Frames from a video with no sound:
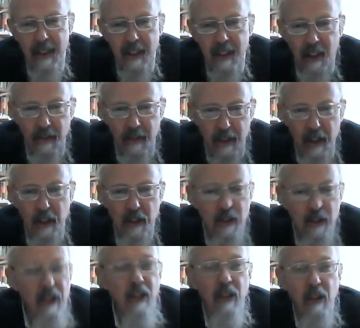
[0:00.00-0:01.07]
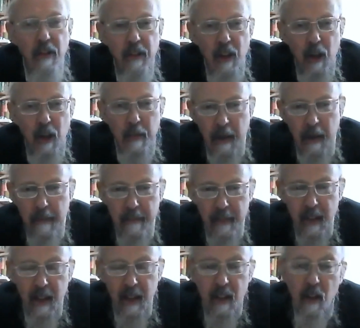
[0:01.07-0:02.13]
of his logotherapy,
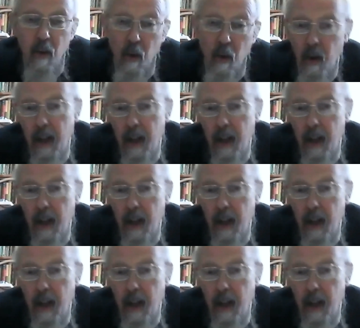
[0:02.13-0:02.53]
or